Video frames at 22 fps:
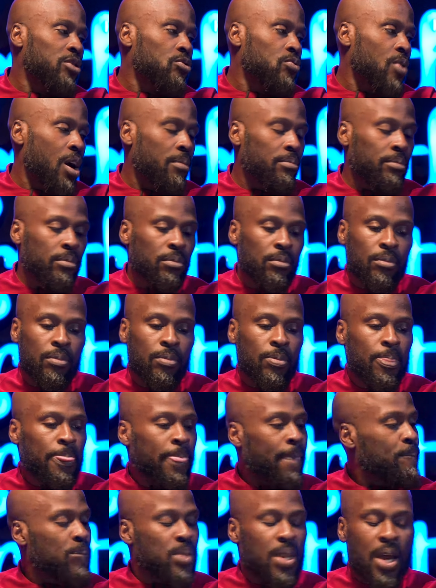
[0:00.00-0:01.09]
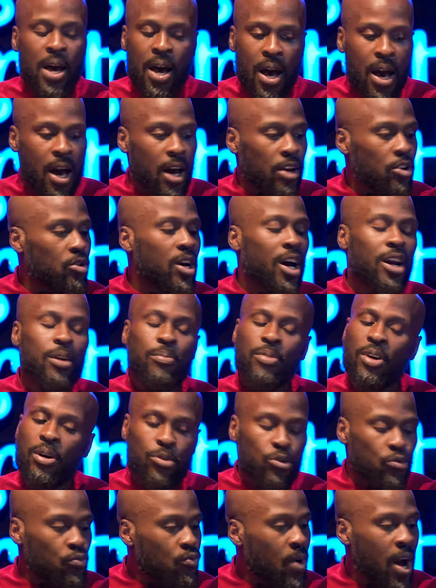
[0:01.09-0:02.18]
let's rap. Nah, you gotta be
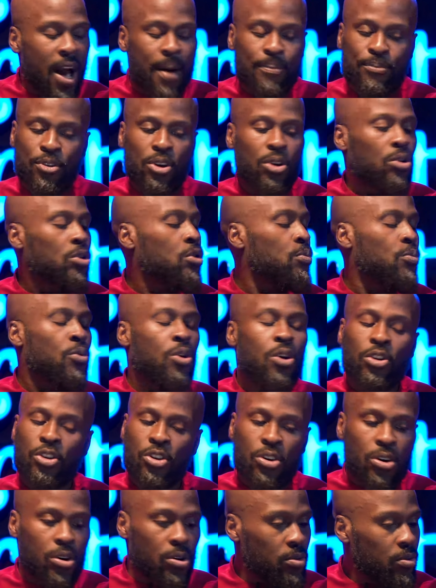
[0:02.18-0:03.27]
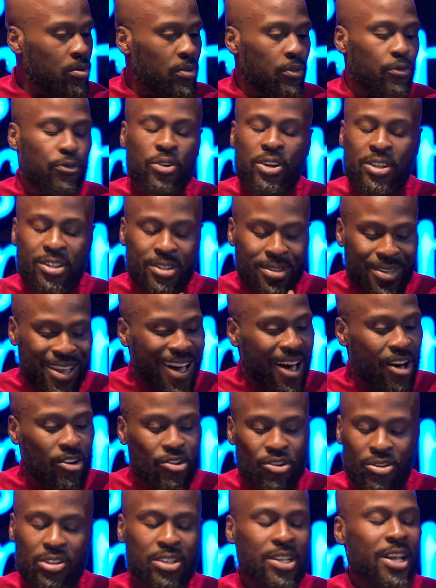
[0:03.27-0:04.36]
able to rap, yo. Come on, yo.
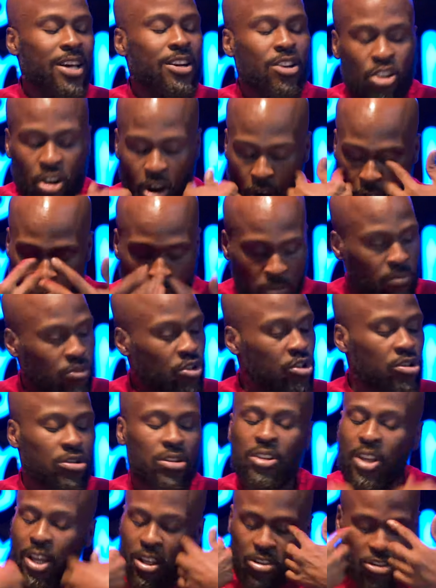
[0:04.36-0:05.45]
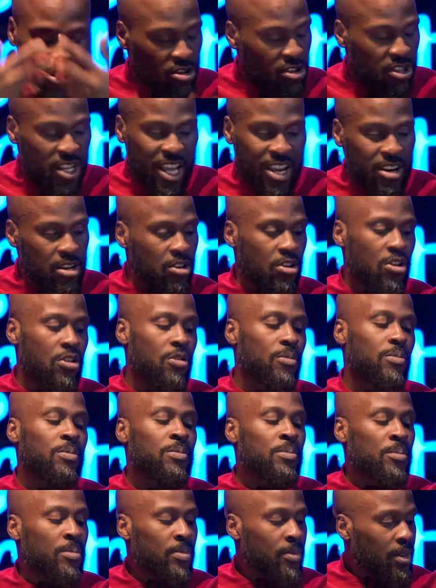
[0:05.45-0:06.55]
Freestyle. Just let it come. Just let it come.
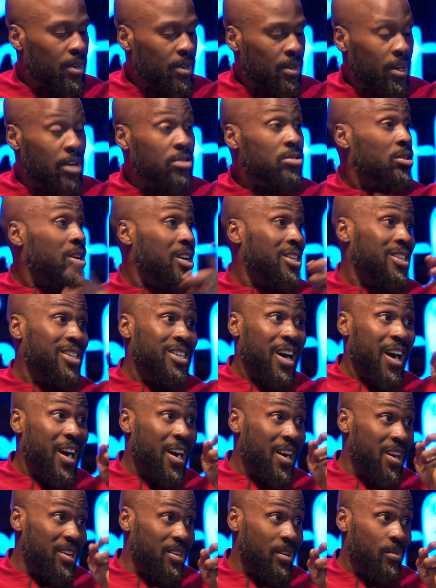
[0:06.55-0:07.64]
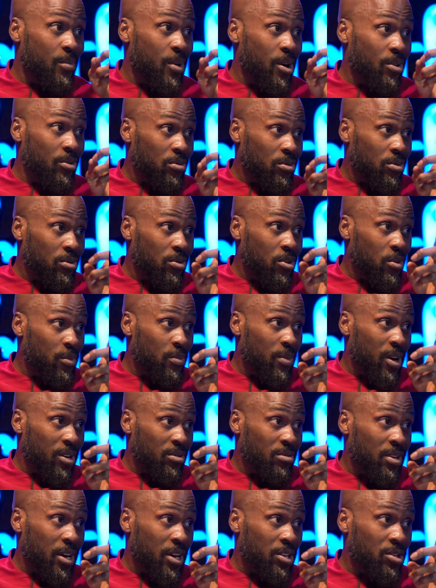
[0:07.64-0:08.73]
That was another thing I hate about coming
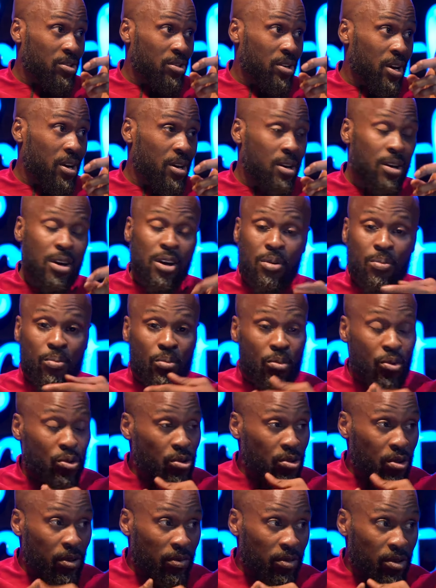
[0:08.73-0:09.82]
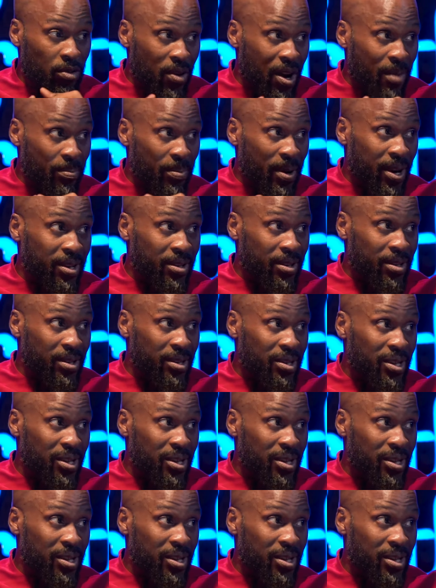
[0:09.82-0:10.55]
back to Nigeria. Most of the rappers